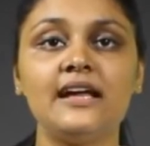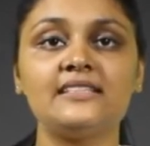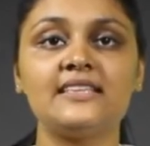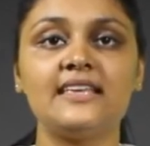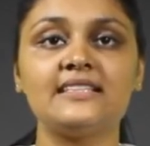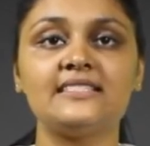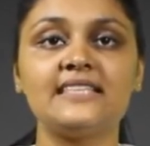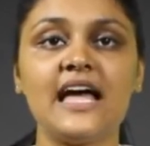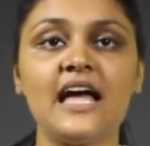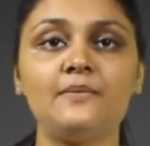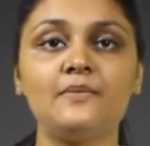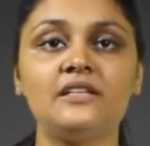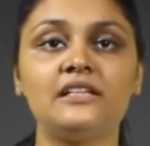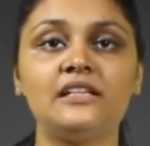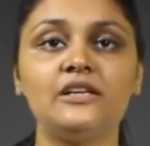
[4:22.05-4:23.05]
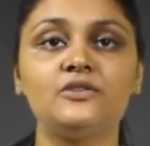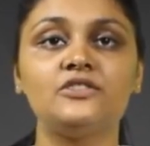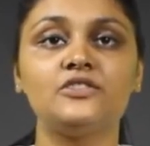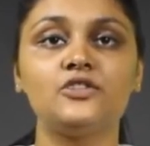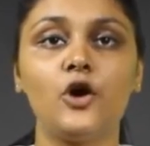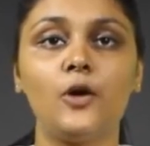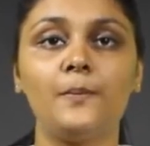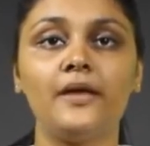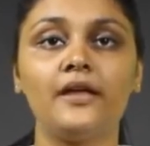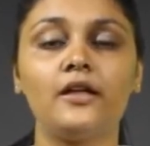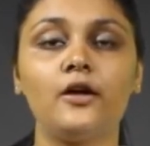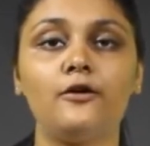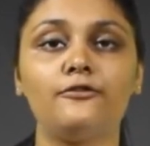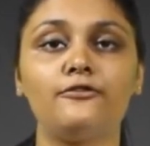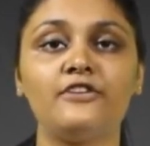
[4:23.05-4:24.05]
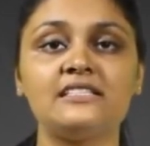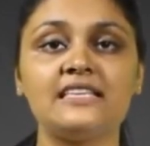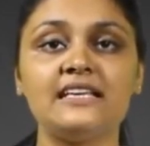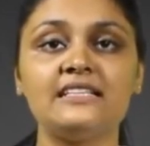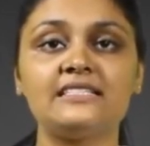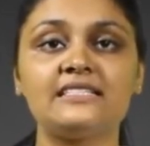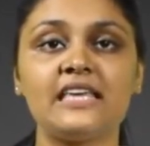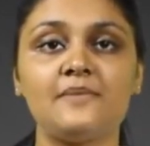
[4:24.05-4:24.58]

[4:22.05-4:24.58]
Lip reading: as the exam includes topic of physics,